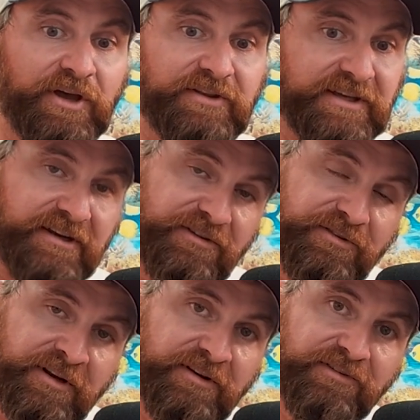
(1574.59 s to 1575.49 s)
They get
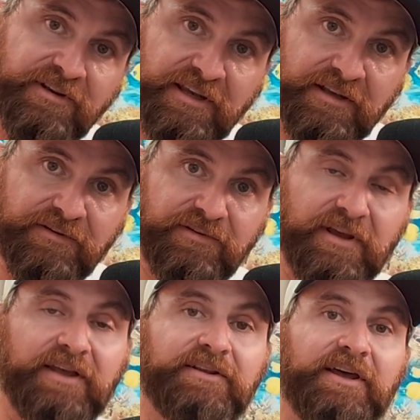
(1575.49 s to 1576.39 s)
extended scenes,
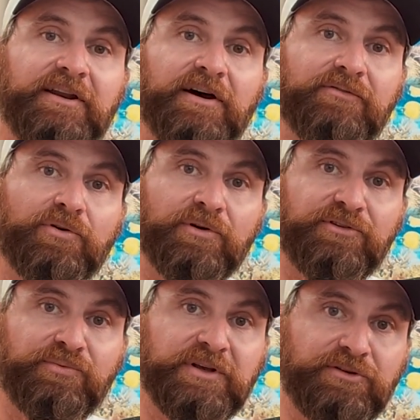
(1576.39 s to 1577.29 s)
and then of
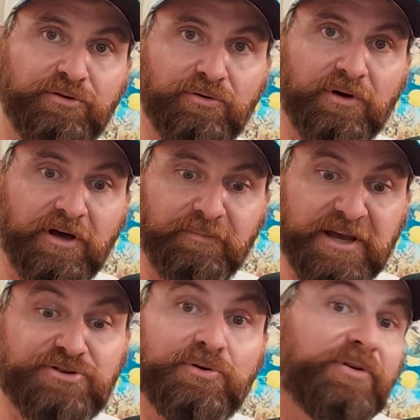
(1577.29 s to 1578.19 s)
course we do
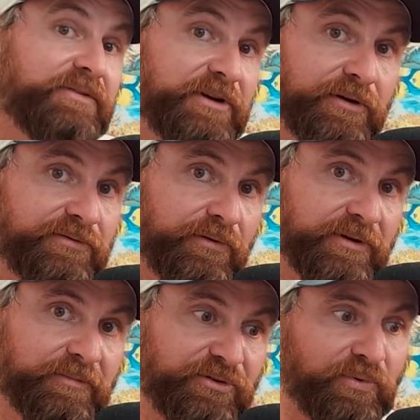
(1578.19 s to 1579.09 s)
patron-only videos for
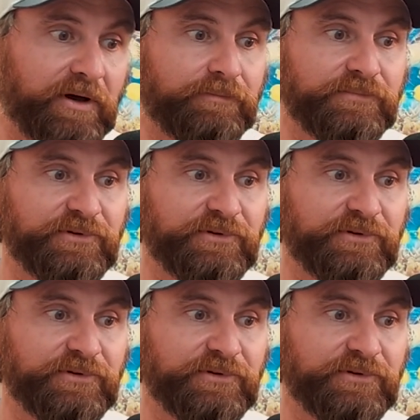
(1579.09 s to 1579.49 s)
them as well.